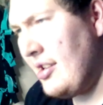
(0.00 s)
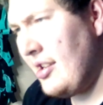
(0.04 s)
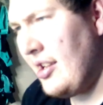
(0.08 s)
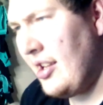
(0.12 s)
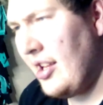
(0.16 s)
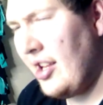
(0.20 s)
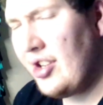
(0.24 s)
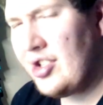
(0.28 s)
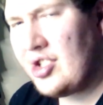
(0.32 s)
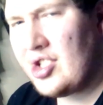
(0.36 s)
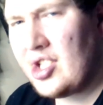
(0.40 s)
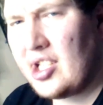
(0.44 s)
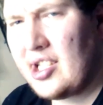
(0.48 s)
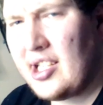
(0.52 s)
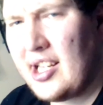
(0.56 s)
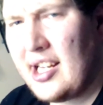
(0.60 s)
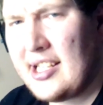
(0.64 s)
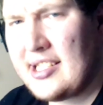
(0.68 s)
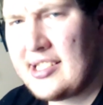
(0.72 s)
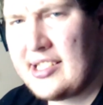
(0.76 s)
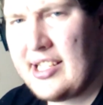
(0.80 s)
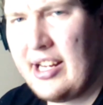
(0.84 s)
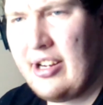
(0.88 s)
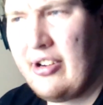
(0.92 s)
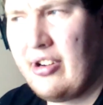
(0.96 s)
Here's the
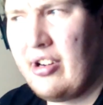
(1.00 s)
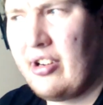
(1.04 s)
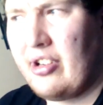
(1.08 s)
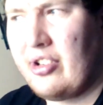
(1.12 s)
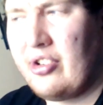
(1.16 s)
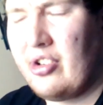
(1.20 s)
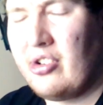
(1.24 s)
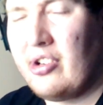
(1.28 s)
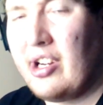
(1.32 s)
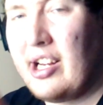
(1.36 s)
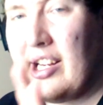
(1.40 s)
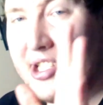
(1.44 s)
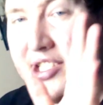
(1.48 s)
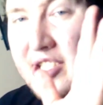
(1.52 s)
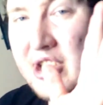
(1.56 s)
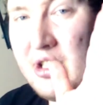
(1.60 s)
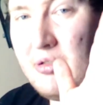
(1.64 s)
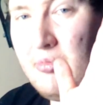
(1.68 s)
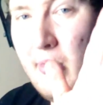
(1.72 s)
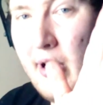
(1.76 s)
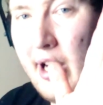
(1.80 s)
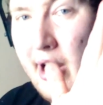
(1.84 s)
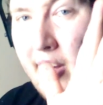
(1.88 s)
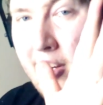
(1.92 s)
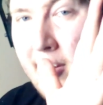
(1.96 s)
last character, I
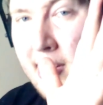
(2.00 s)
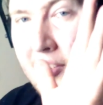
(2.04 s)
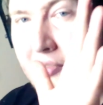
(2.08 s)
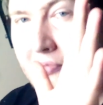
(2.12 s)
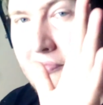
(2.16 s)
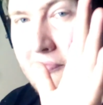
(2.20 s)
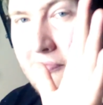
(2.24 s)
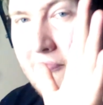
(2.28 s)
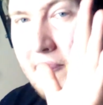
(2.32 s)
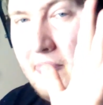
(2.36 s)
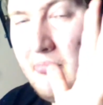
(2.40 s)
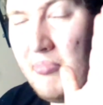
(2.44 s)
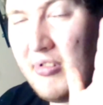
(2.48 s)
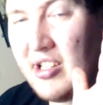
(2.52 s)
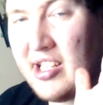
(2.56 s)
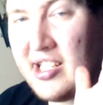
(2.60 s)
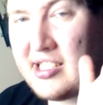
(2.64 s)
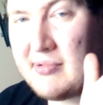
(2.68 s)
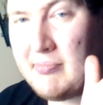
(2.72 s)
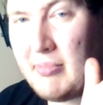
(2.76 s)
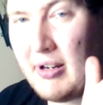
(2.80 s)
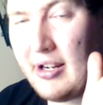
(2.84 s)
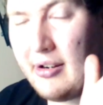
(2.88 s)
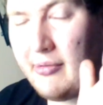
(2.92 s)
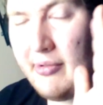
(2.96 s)
swear.
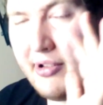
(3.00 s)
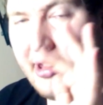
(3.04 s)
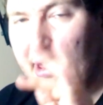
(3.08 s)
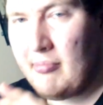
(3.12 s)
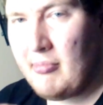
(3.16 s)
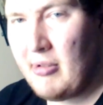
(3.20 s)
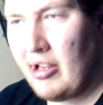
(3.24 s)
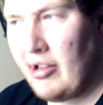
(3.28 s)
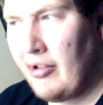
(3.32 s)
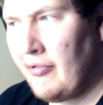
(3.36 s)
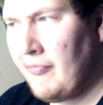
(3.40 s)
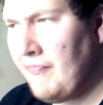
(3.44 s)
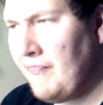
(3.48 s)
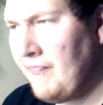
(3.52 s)
Please bear with me.